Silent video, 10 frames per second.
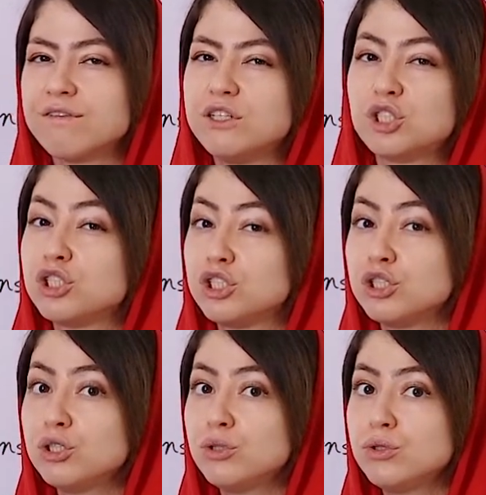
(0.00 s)
we should
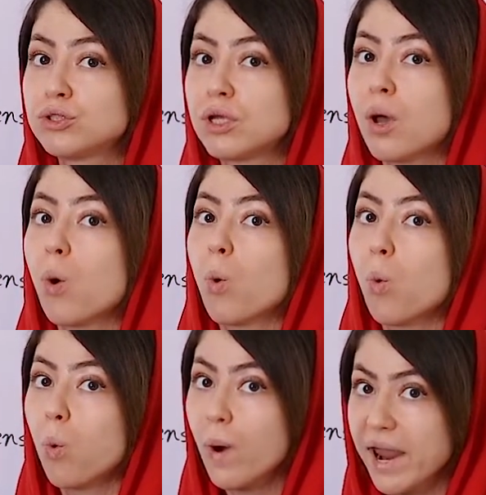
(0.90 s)
use
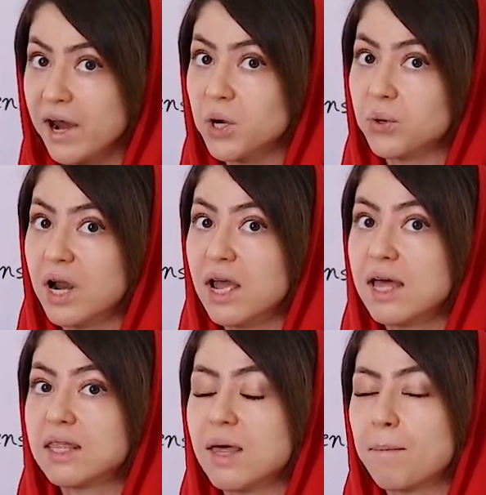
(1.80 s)
were.
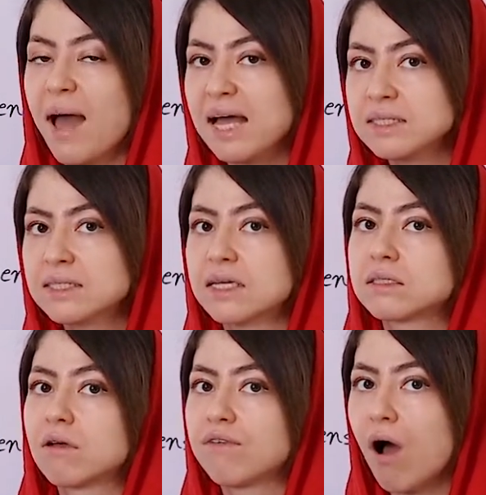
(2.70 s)
The past
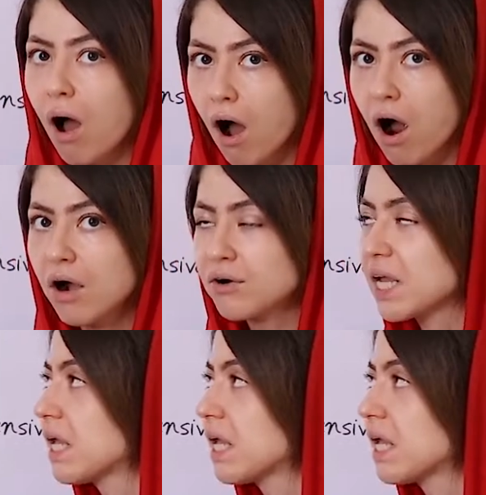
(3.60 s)
tense of are